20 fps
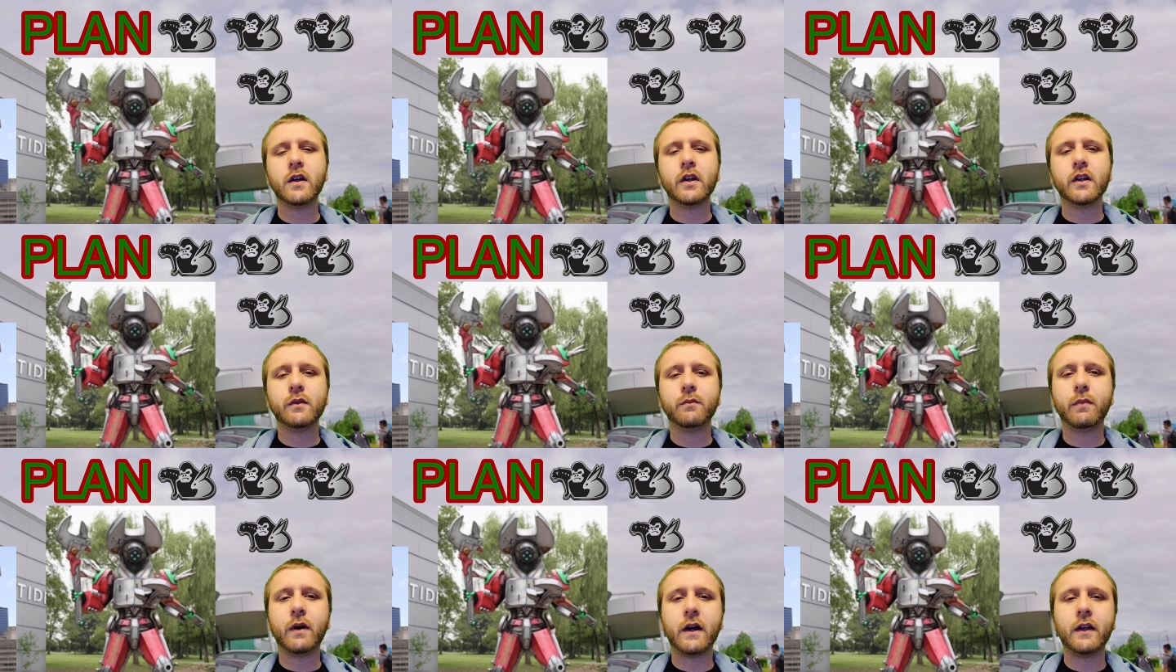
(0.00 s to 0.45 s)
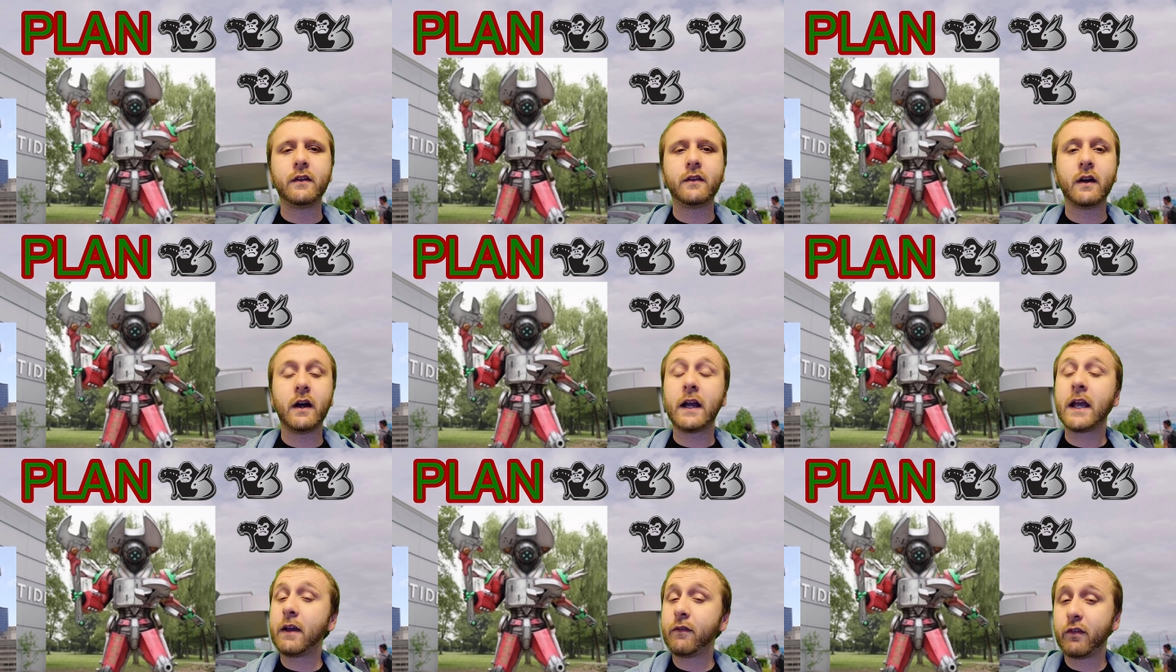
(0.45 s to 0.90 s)
But I
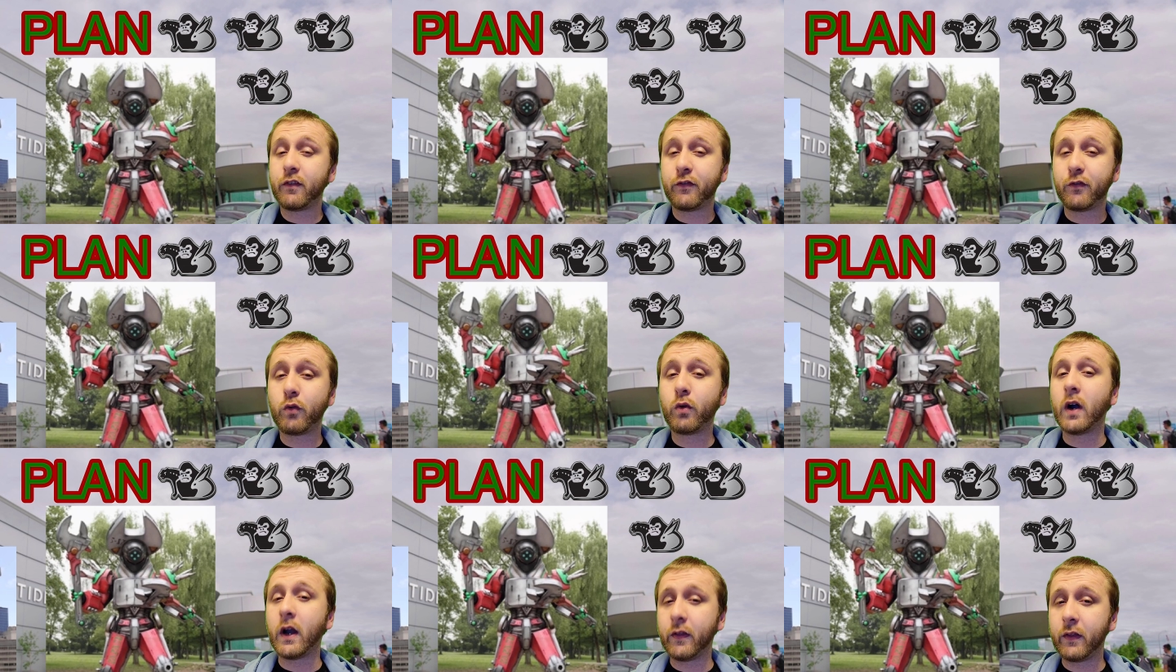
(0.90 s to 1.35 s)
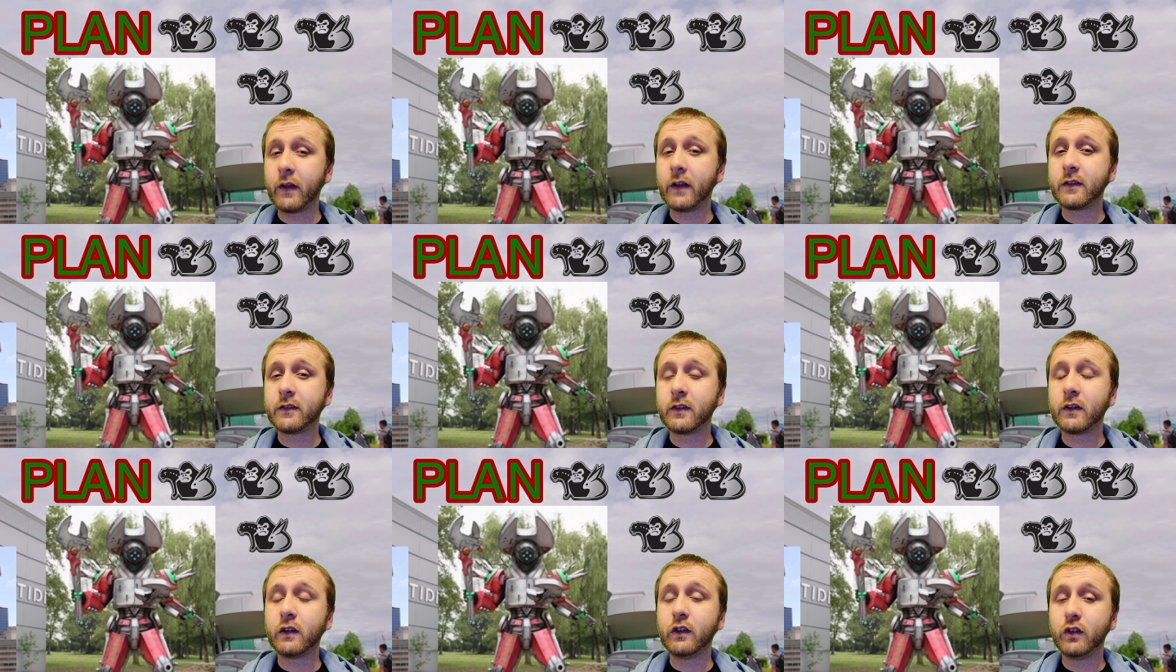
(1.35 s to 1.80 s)
gave it a 4. I think
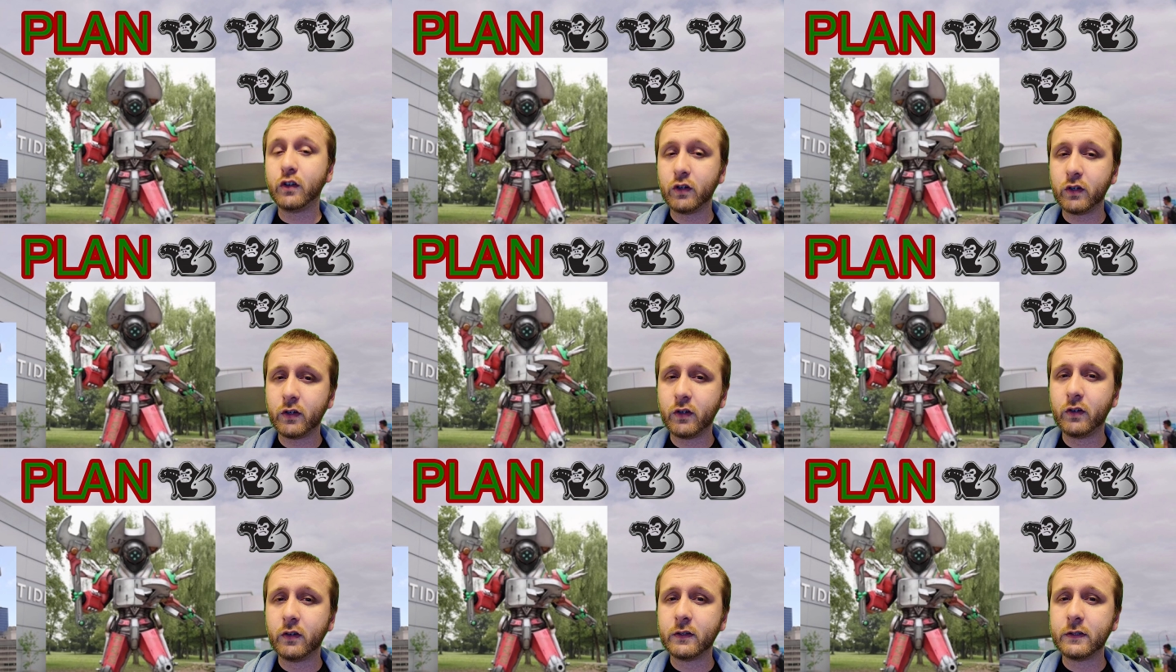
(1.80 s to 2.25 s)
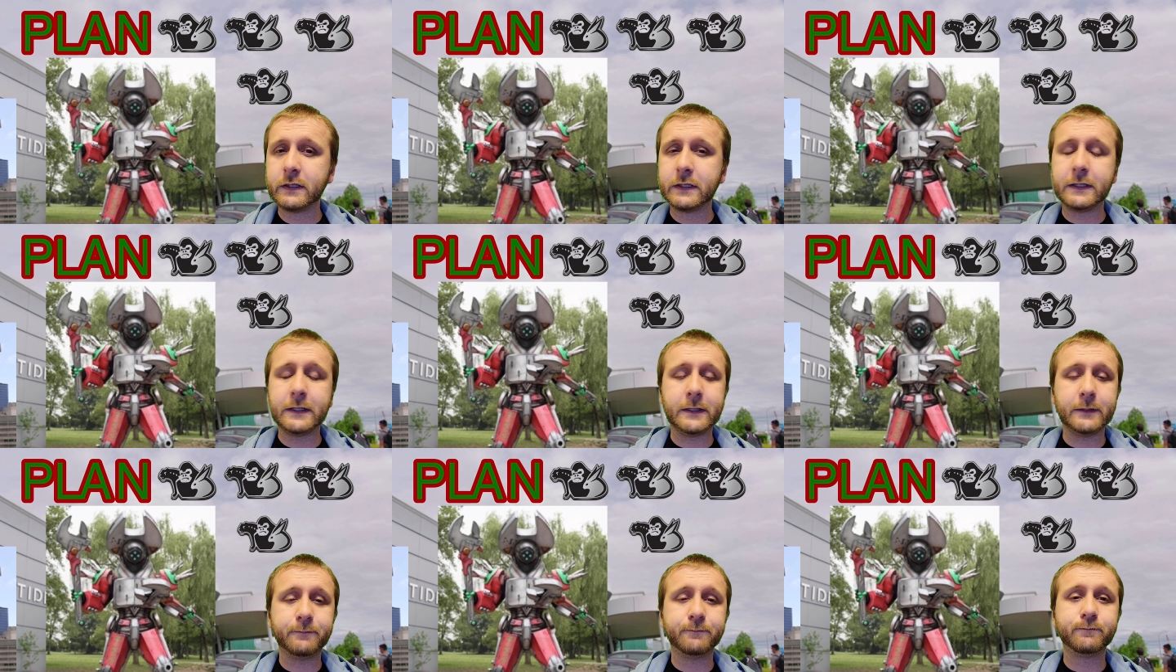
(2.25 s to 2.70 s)
it's a
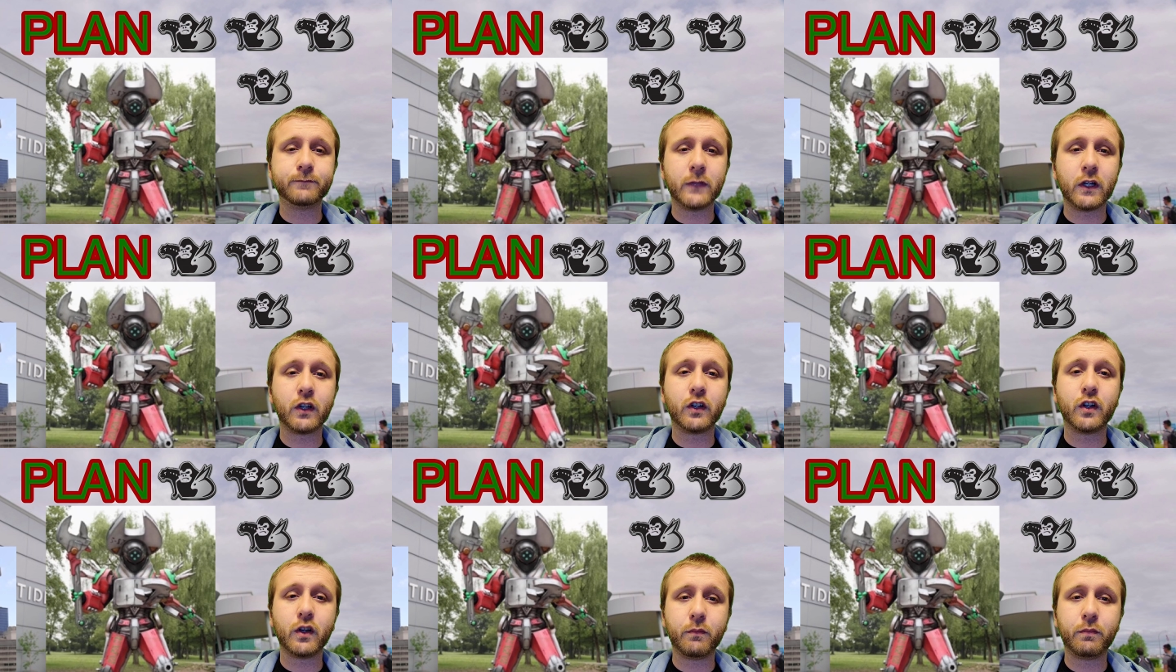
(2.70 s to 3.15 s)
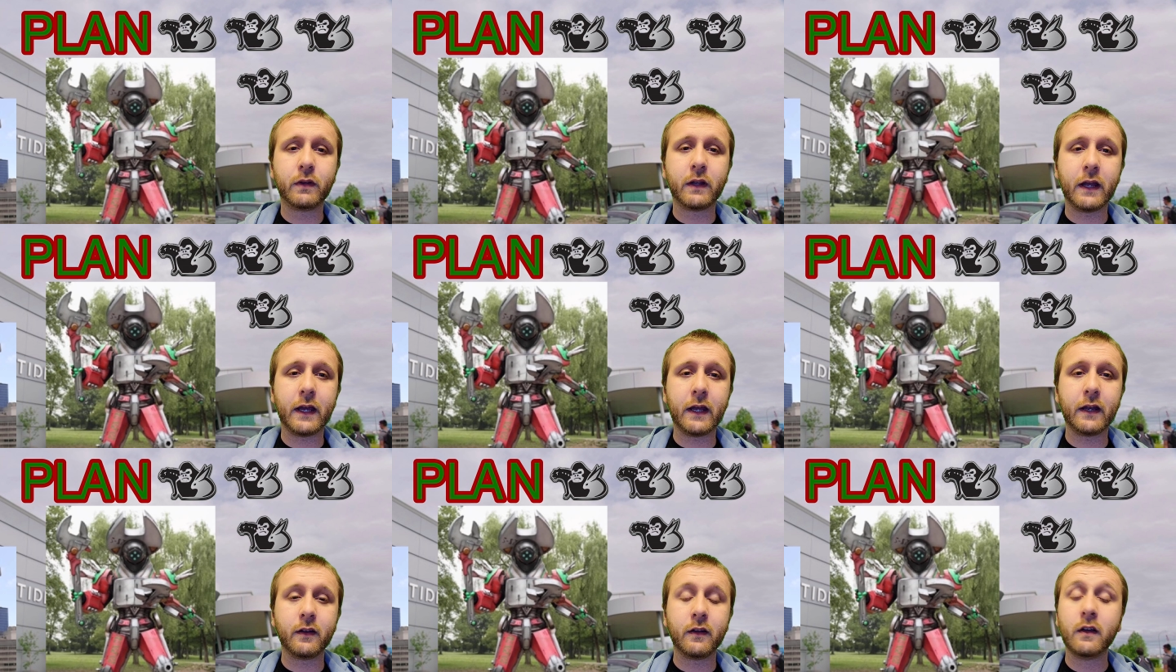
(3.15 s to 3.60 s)
good
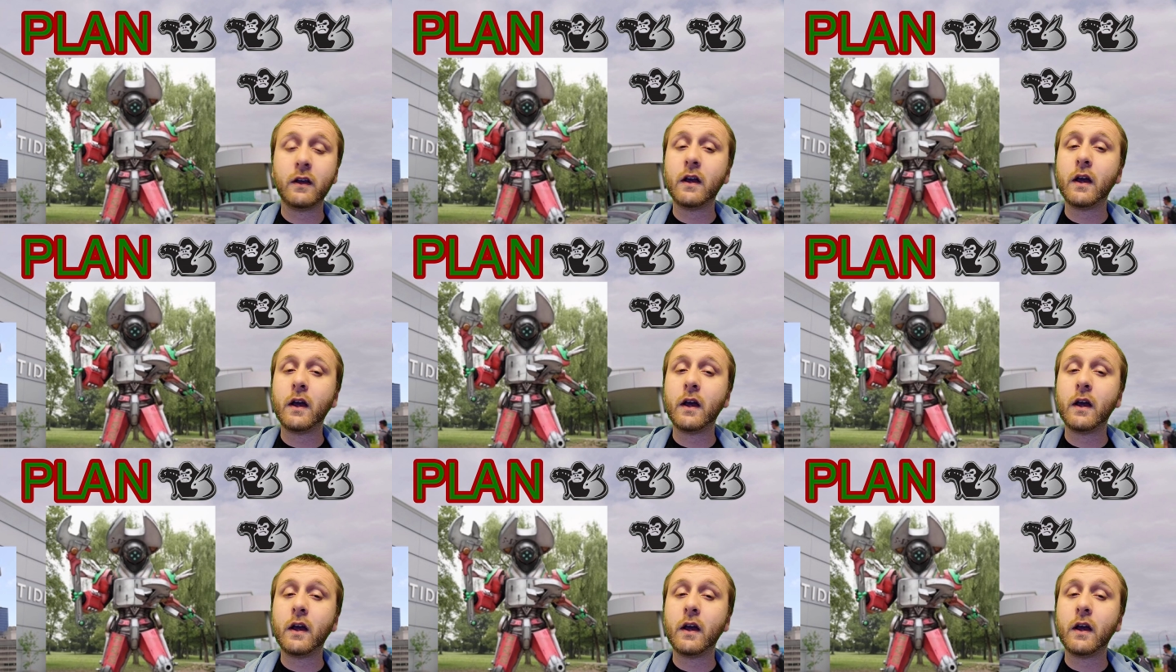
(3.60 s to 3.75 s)
plan.